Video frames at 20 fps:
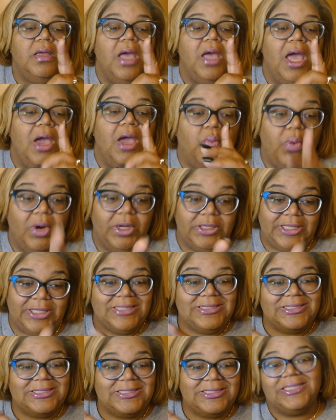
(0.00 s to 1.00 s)
and what that
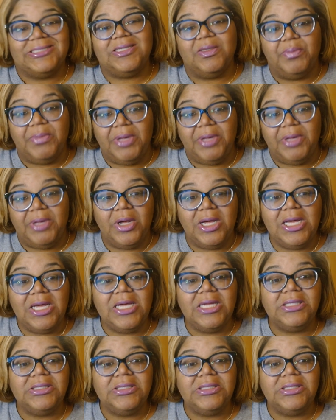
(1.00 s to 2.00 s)
said to me
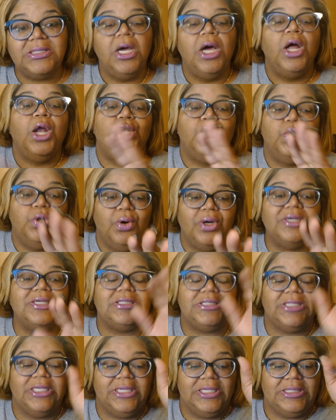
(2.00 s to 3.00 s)
was, Lorna
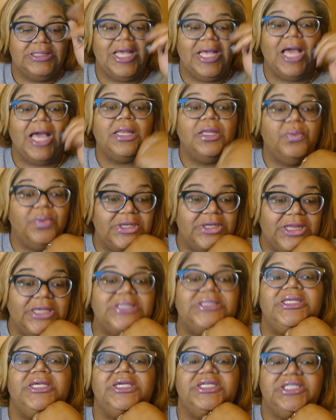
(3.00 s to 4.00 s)
said exactly what they
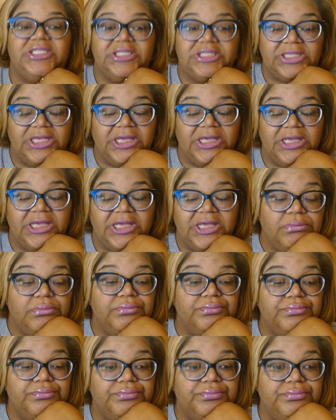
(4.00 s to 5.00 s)
said she said.
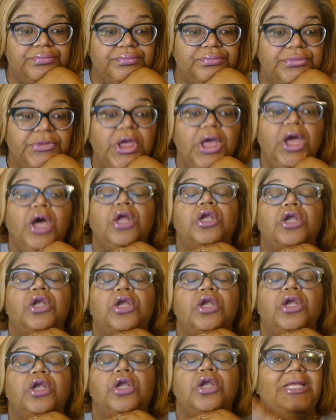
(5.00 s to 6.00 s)

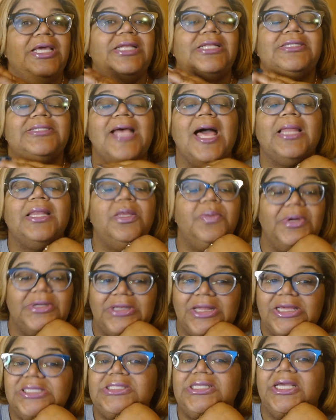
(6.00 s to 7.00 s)
Lorna did exactly what
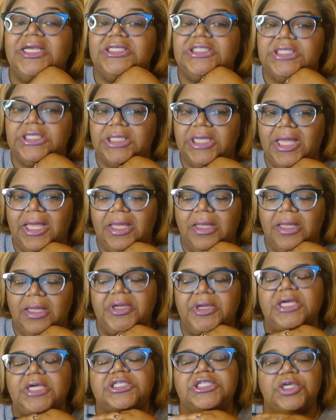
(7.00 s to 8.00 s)
they said she did,
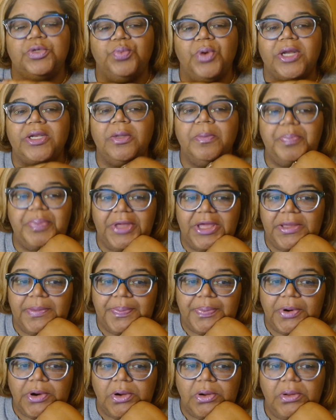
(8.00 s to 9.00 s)
because she one of them
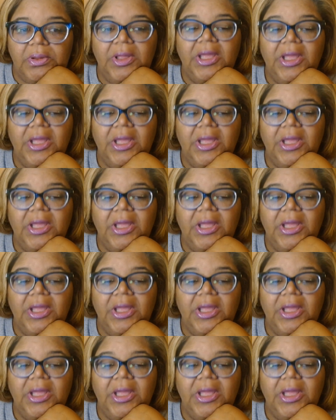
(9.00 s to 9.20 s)
people